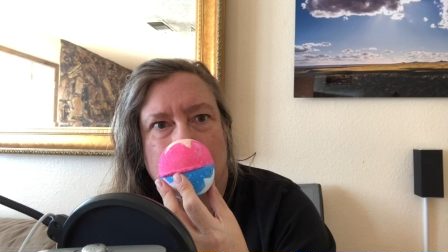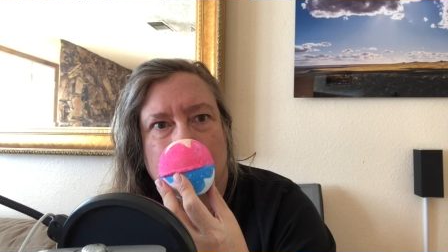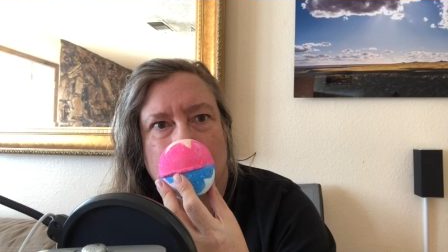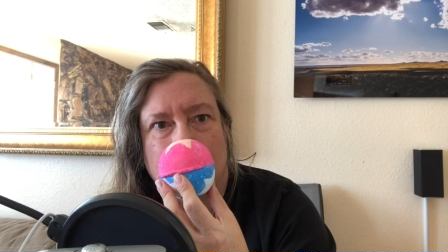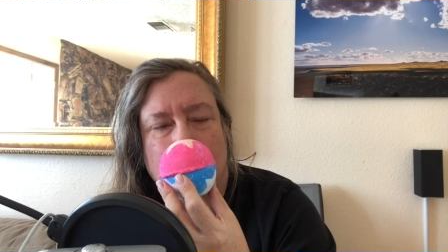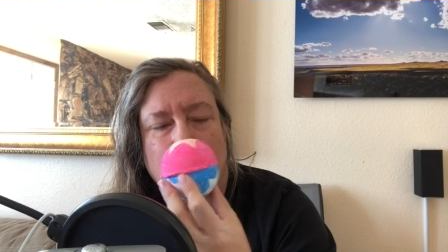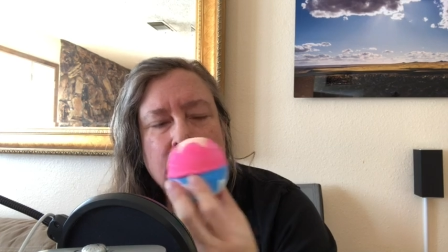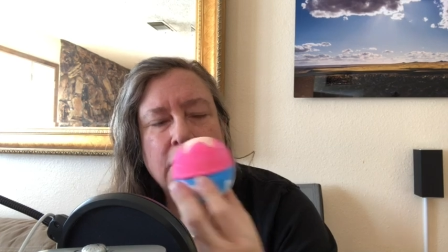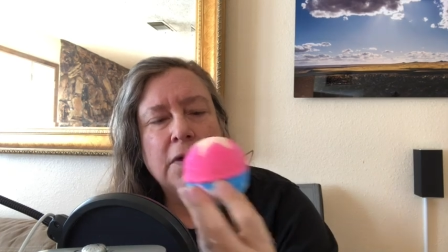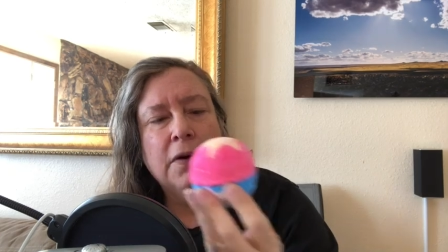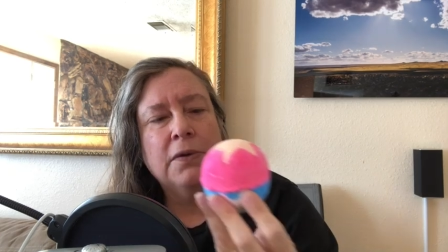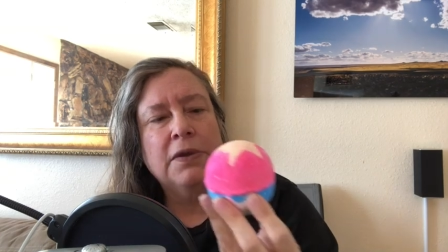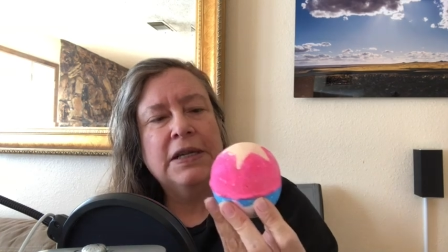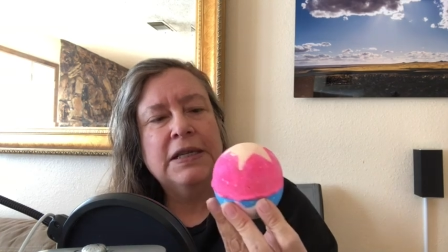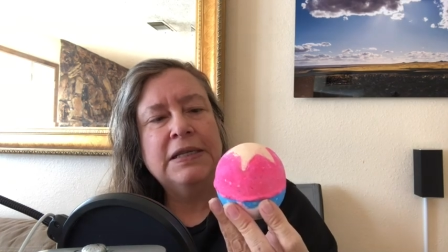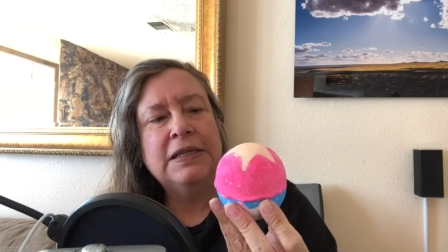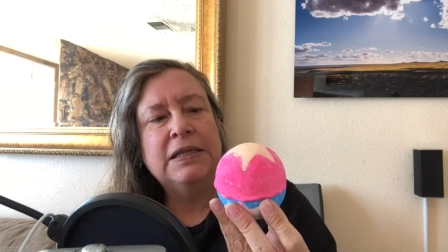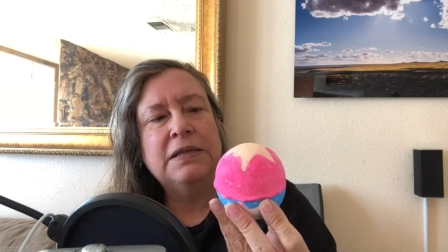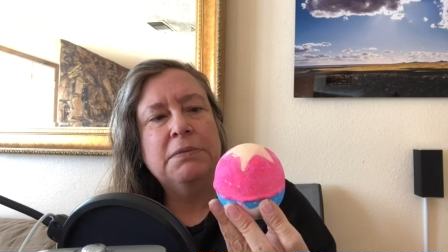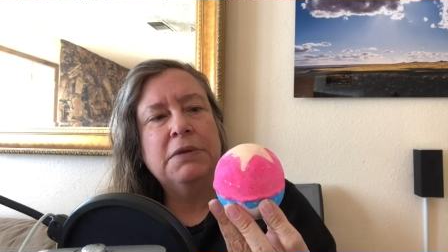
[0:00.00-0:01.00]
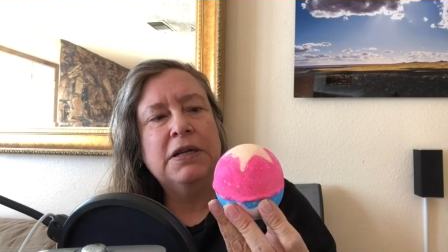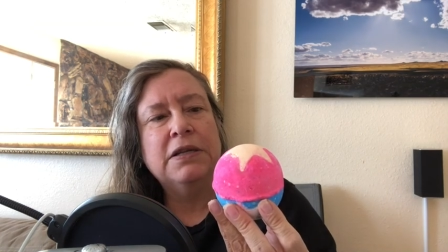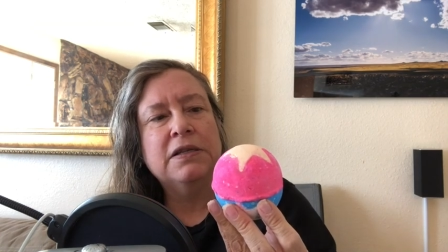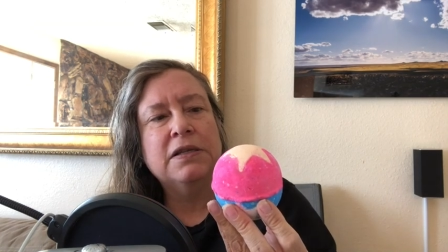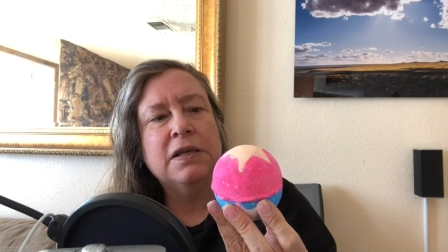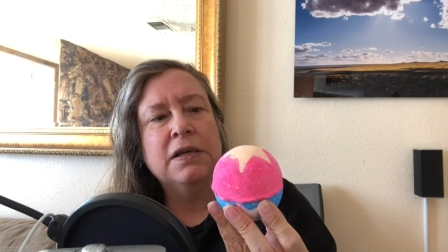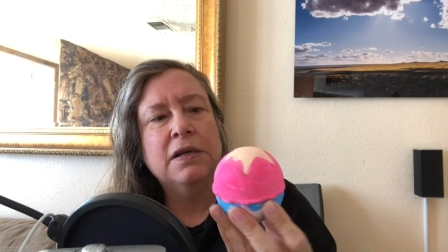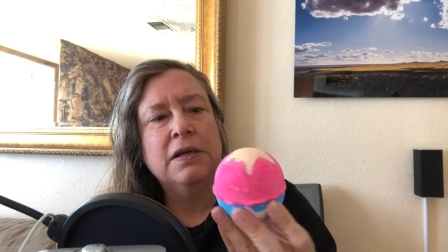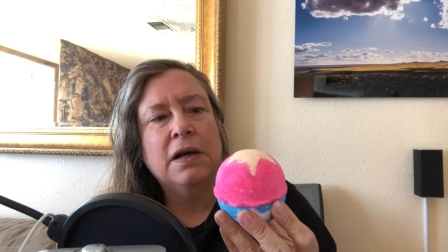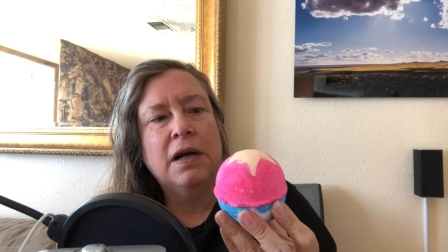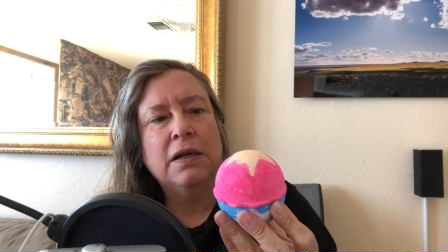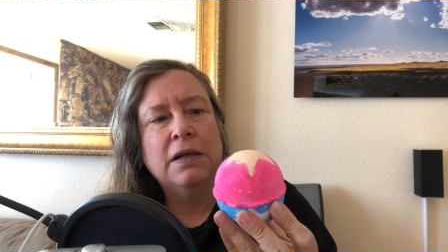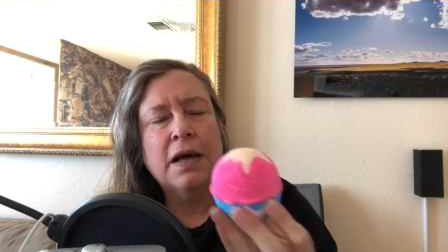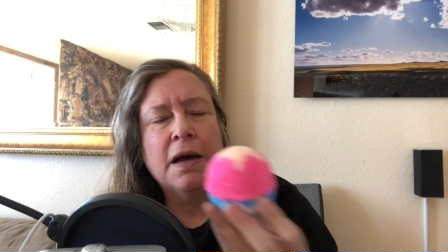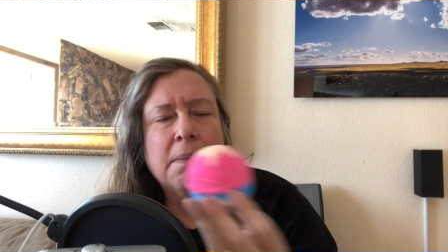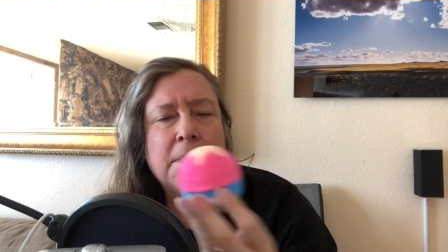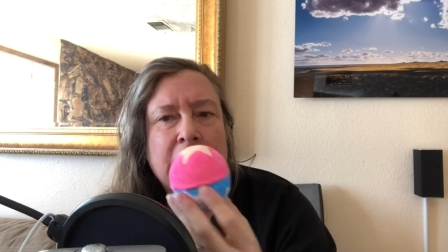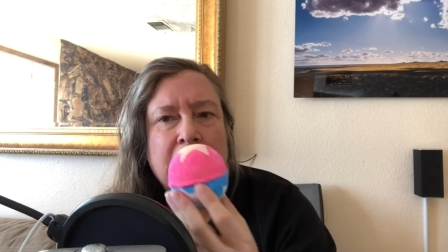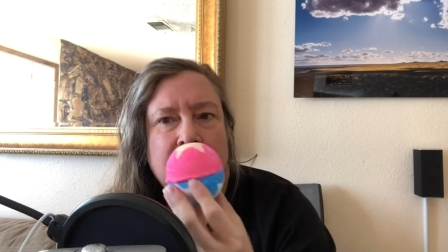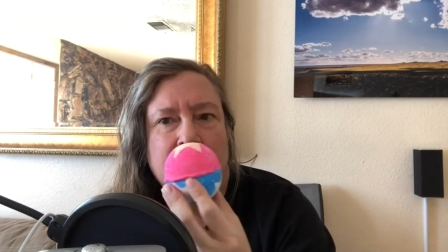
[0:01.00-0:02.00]
Although this smells a
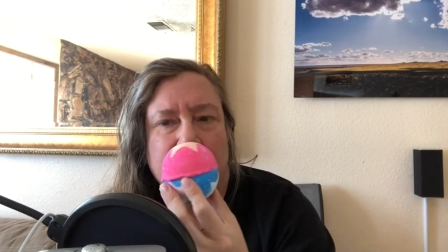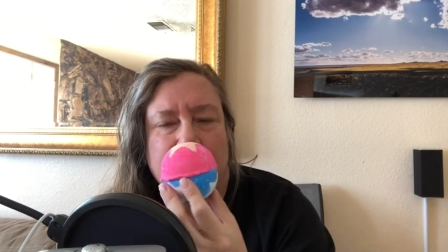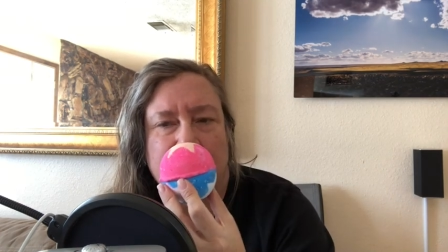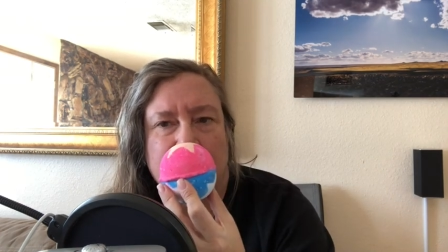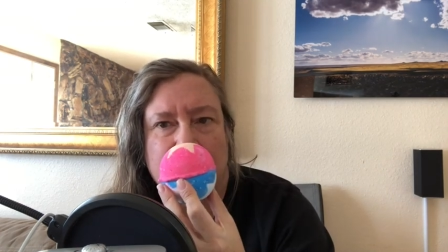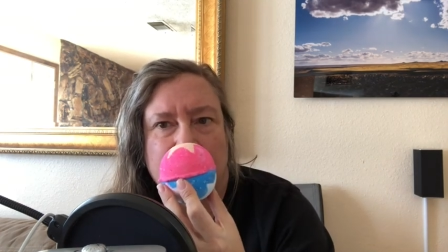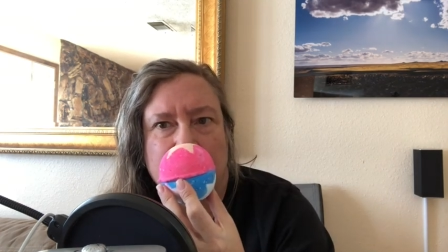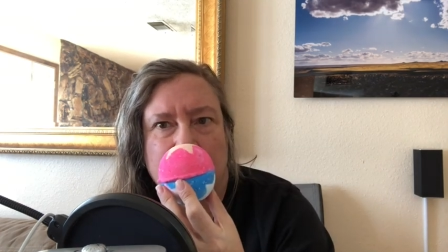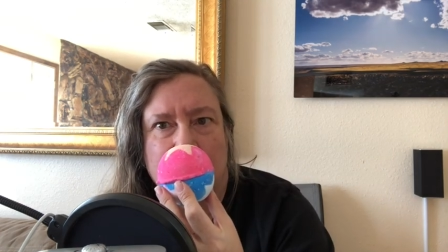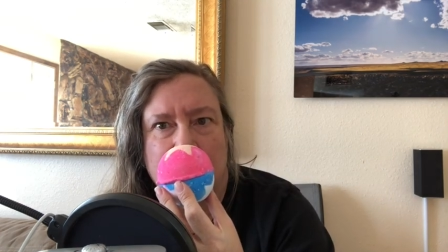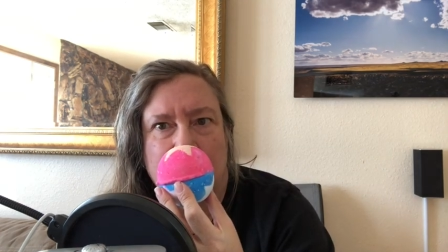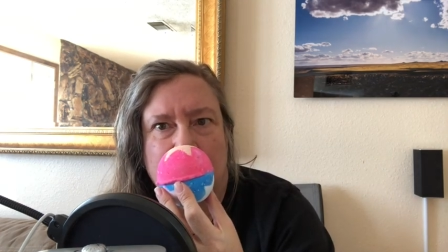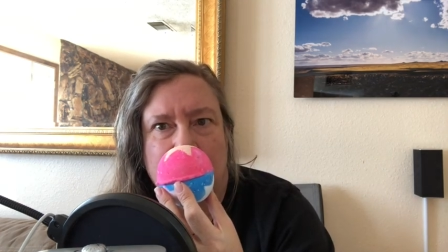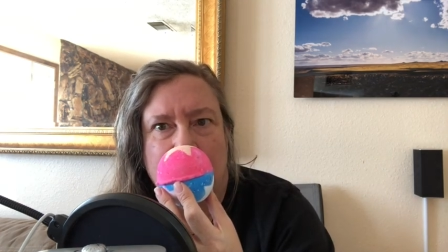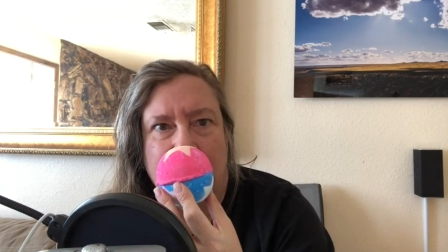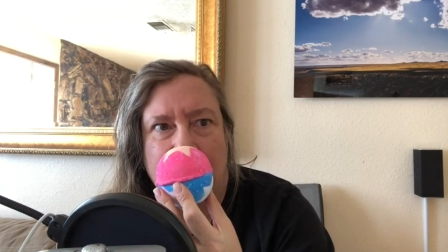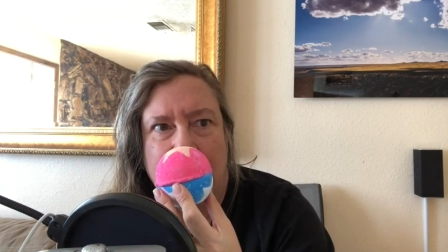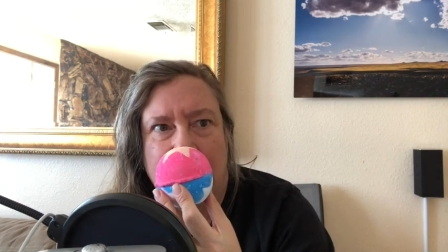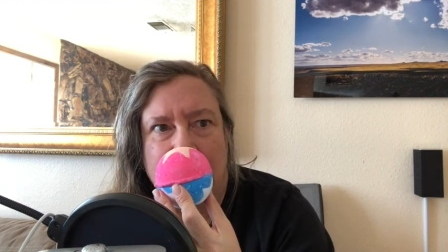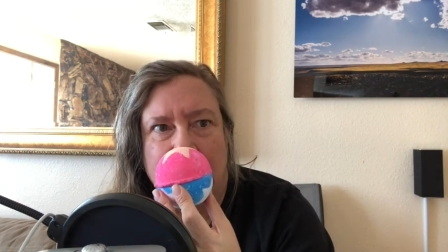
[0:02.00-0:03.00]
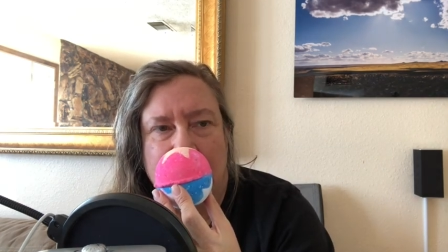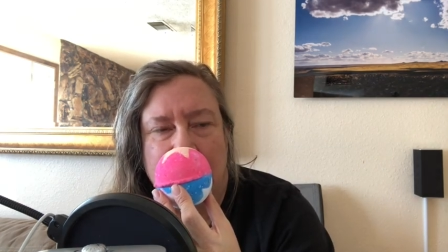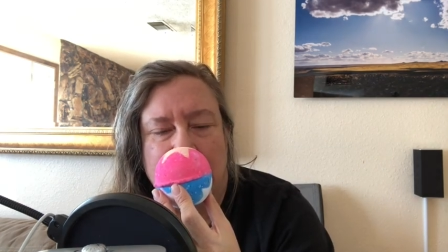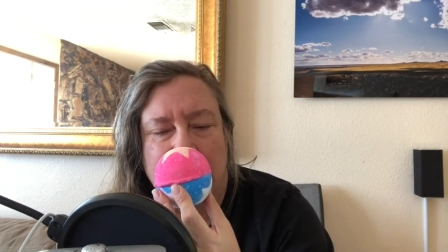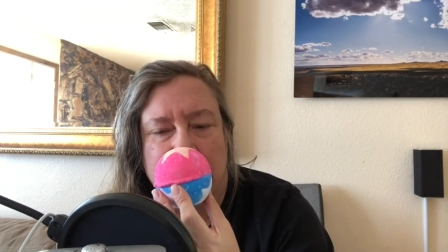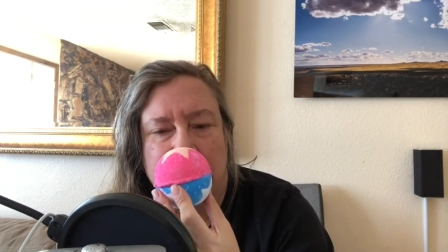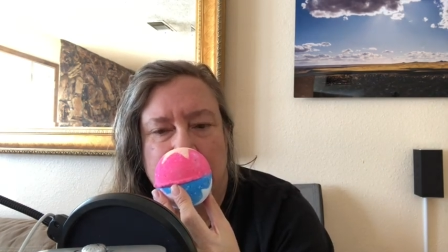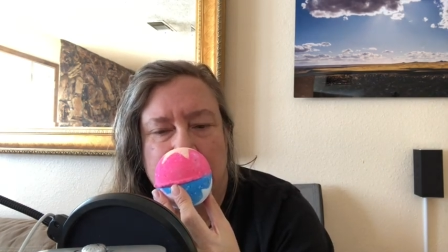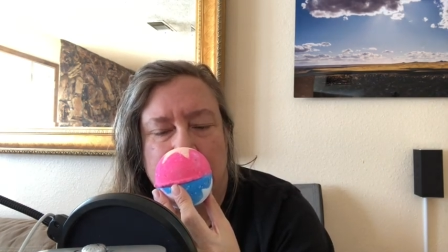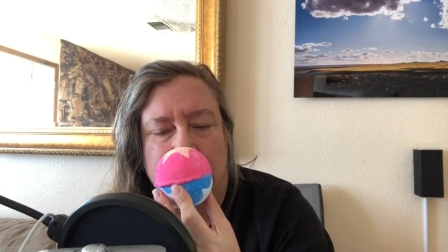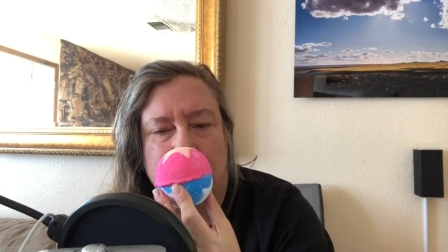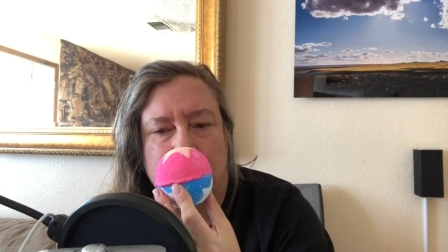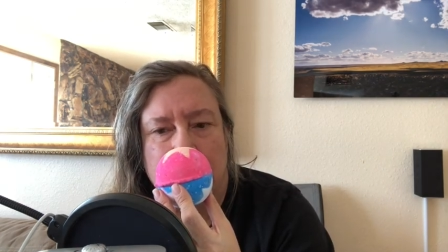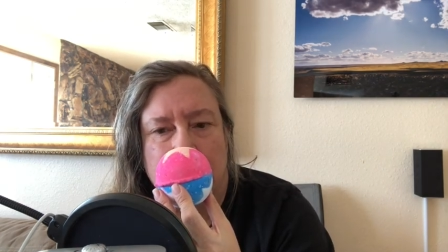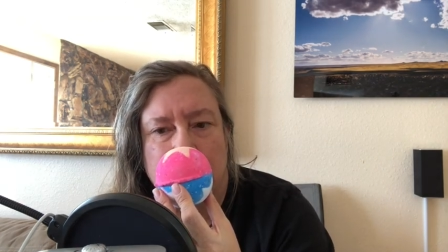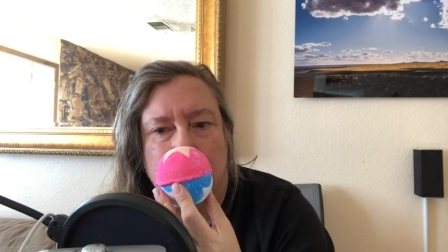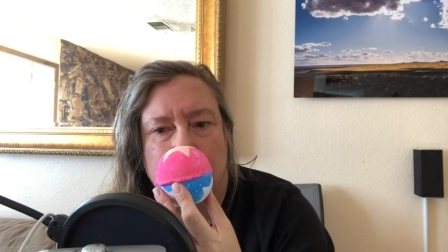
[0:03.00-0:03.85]
lot better than the one I had last year,